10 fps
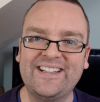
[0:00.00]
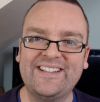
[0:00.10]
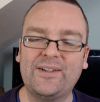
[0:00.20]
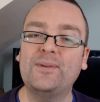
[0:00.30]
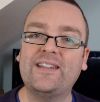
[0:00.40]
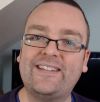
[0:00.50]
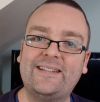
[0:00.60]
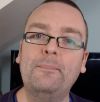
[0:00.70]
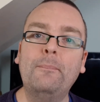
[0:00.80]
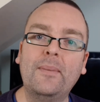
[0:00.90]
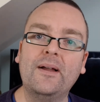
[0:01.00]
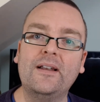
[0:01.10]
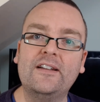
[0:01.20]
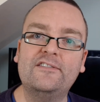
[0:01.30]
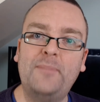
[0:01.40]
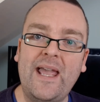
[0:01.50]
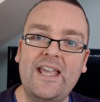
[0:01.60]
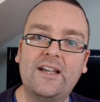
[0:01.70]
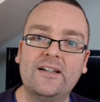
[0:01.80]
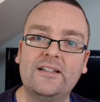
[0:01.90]
So it's a symbol of
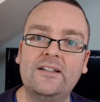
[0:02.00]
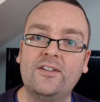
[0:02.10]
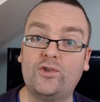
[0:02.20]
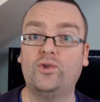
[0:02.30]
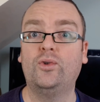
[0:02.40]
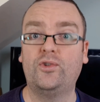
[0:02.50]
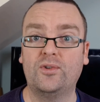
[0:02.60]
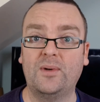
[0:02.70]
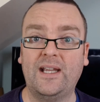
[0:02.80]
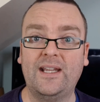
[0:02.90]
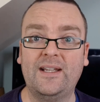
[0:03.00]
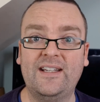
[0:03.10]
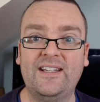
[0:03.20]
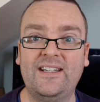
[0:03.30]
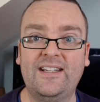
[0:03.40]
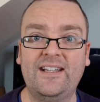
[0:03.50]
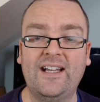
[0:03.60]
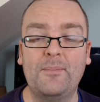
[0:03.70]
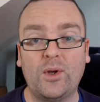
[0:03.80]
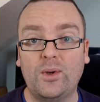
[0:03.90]
pagan sorcery.
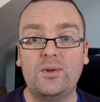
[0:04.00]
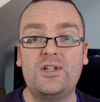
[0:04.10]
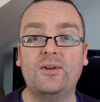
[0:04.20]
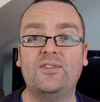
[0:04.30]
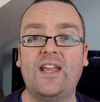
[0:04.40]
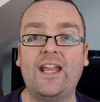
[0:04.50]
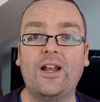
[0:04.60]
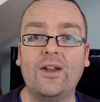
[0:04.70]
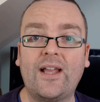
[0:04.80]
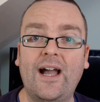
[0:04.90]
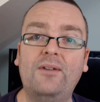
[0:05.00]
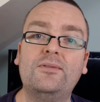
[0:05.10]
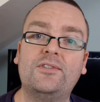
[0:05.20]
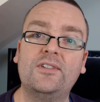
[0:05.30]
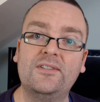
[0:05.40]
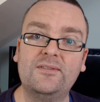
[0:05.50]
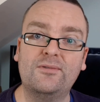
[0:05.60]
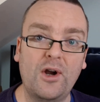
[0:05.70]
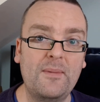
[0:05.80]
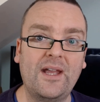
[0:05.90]
Mercutio saying, look out,
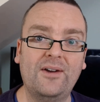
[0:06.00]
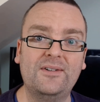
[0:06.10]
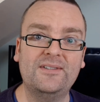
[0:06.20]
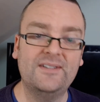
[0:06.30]
Romeo.